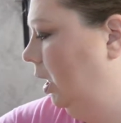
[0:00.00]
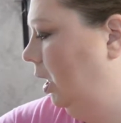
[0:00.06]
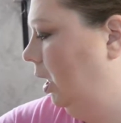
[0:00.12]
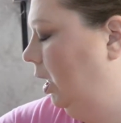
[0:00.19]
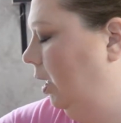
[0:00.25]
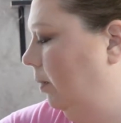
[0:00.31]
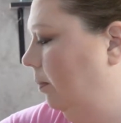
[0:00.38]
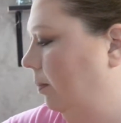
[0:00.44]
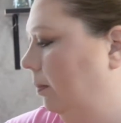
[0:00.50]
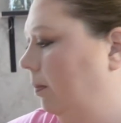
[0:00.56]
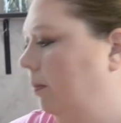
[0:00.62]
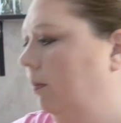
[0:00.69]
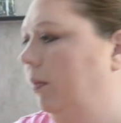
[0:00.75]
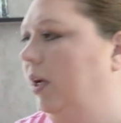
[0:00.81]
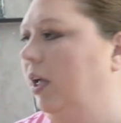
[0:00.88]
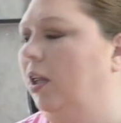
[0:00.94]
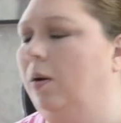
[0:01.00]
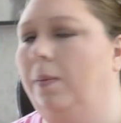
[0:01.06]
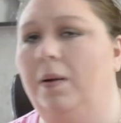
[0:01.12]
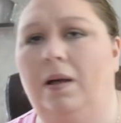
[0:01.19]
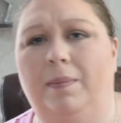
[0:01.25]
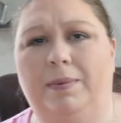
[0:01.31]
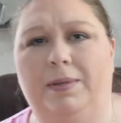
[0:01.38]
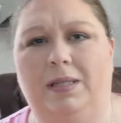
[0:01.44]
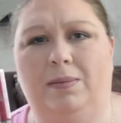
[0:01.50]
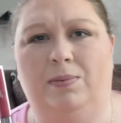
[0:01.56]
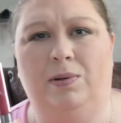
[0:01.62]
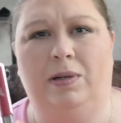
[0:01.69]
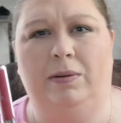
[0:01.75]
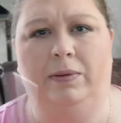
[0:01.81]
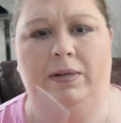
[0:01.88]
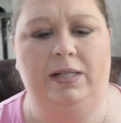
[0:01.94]
Um, ColourPop is a
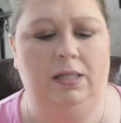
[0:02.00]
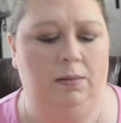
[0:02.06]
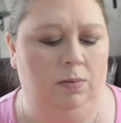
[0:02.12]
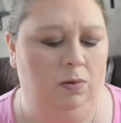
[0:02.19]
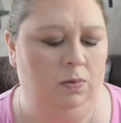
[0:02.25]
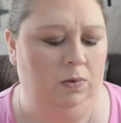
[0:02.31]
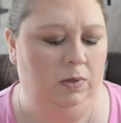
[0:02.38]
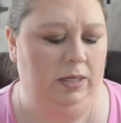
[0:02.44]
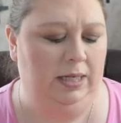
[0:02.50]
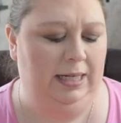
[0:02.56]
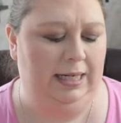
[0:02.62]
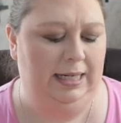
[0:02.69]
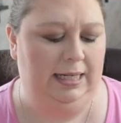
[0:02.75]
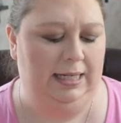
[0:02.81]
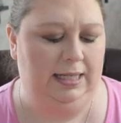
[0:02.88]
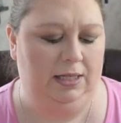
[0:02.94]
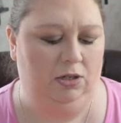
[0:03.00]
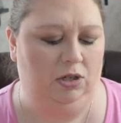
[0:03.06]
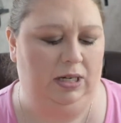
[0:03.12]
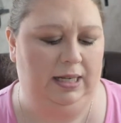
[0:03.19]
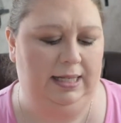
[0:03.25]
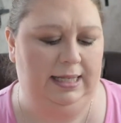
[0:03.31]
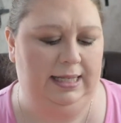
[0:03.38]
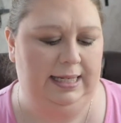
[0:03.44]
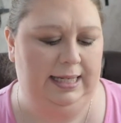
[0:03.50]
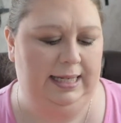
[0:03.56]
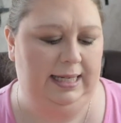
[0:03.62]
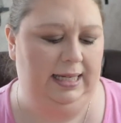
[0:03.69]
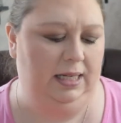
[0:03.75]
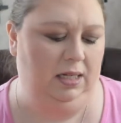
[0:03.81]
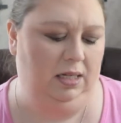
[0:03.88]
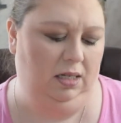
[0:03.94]
pretty reasonable one, and it doesn't dry
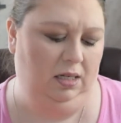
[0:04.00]
sticky.